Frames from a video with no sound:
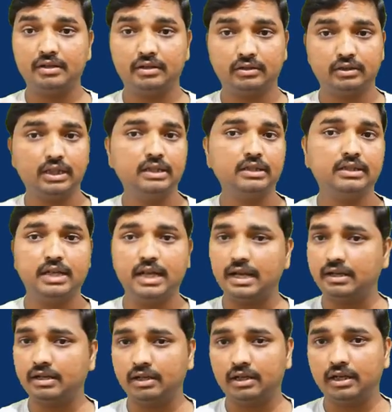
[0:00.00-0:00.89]
that
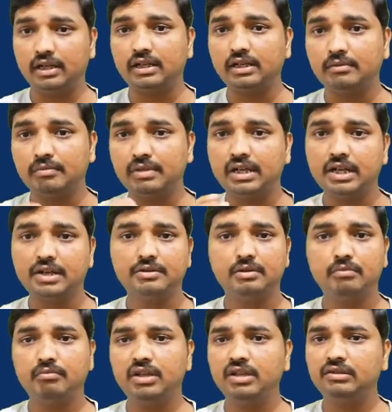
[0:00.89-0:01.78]
data.
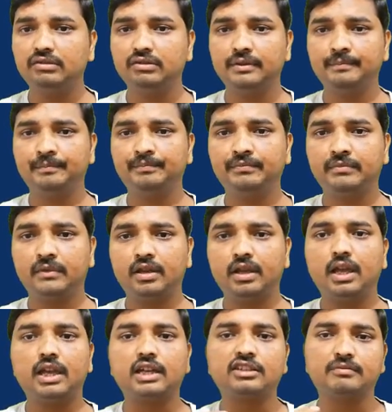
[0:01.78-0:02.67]
Interpretation means
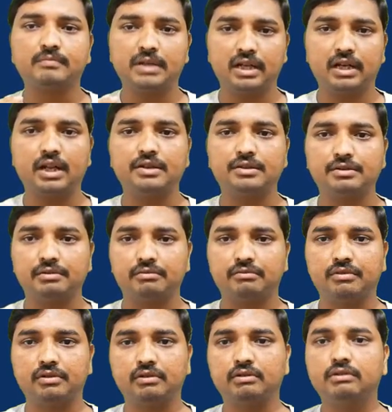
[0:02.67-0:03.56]
explanation
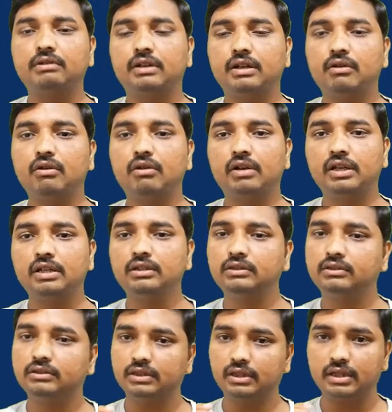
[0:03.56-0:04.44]
regarding
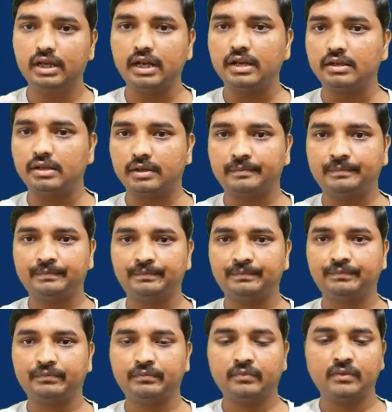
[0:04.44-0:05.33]
the data
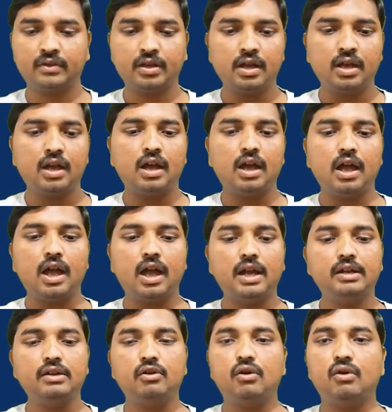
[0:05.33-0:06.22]

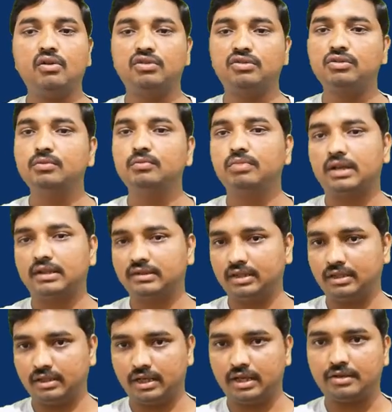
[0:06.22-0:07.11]
and also
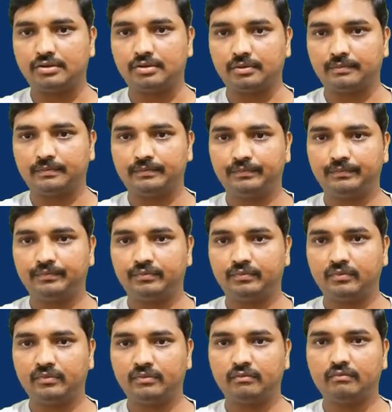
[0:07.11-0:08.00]
presentation.
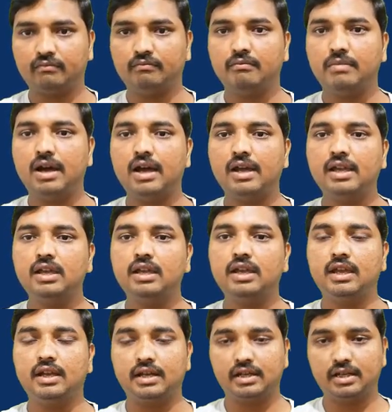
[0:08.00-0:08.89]
By
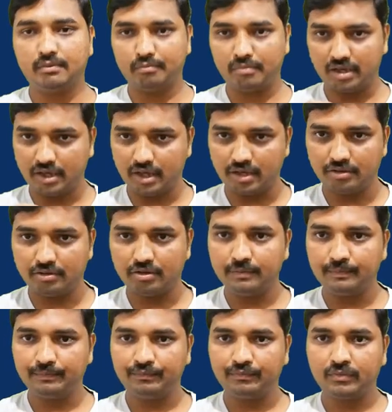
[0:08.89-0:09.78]

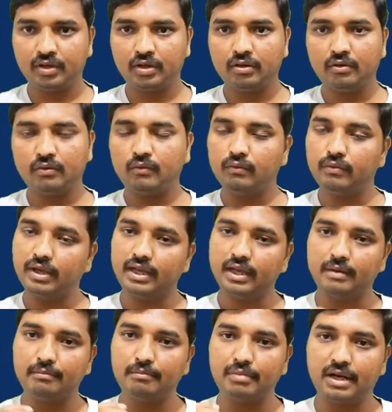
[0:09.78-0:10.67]
interpretation, we
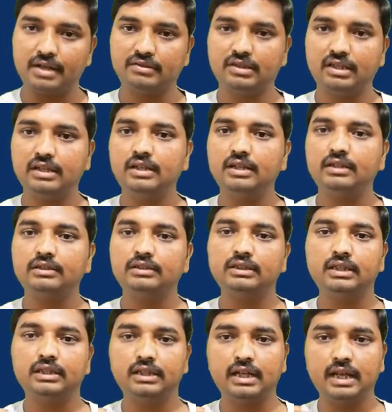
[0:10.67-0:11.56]
can present
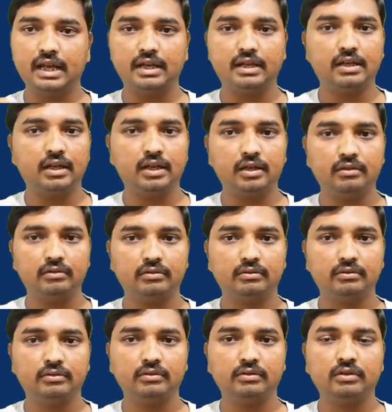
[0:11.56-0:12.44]
the data
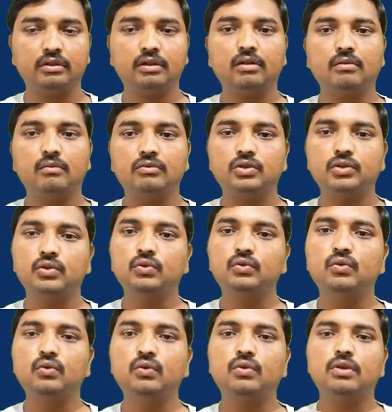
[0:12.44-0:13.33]

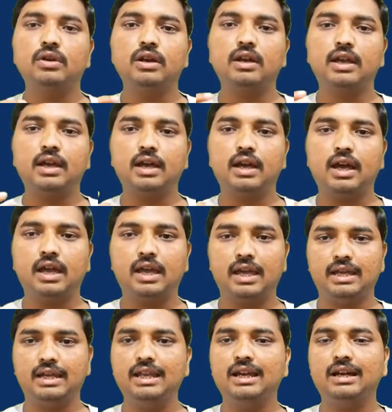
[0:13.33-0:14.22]
to
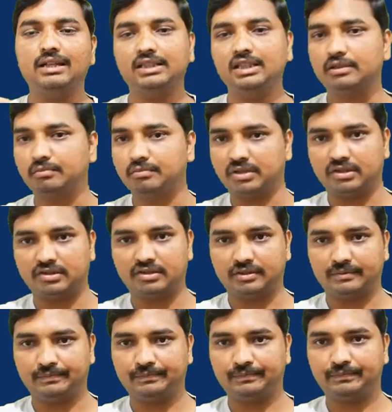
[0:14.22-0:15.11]
any other person,